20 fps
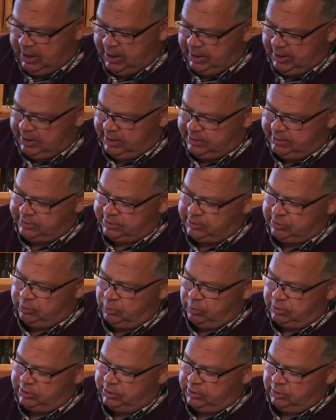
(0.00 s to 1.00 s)
is
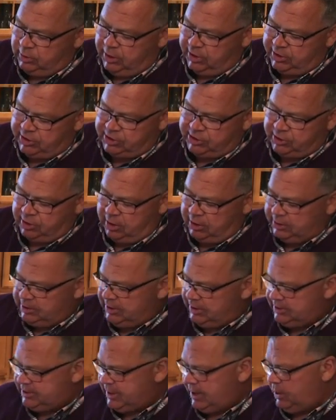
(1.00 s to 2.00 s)
we're going to start
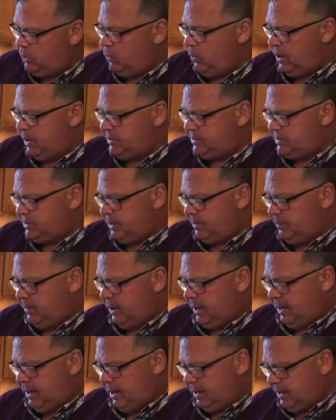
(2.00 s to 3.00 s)
these egg whites up,
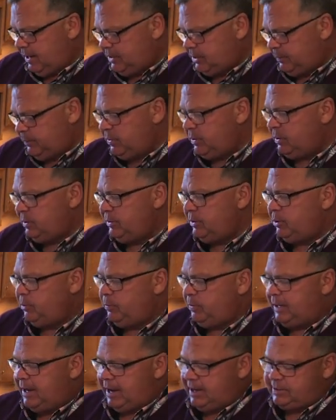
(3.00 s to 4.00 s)
and I like to put a little
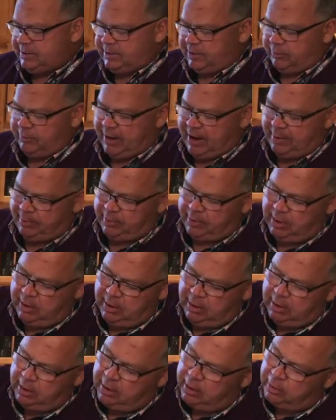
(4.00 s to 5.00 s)
plastic wrap
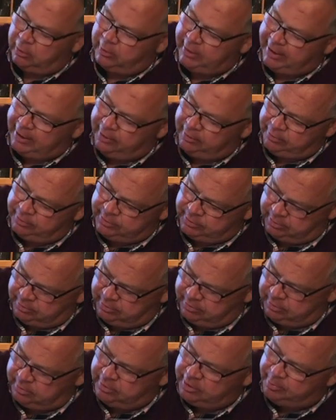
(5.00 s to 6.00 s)
around
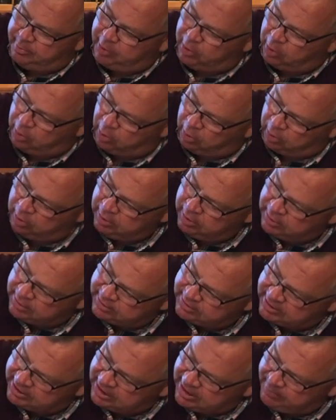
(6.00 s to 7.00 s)
the bowl
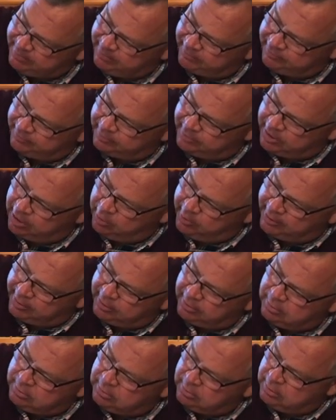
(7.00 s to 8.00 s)
to keep it from going
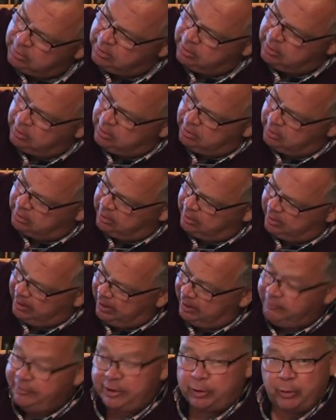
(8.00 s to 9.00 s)

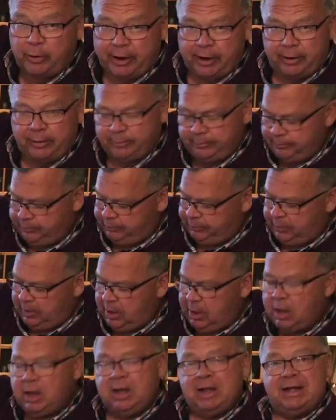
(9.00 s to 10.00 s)
everywhere.
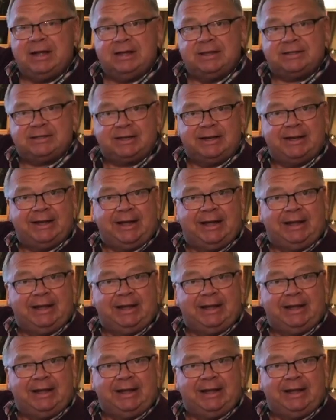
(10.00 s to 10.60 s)
It's going to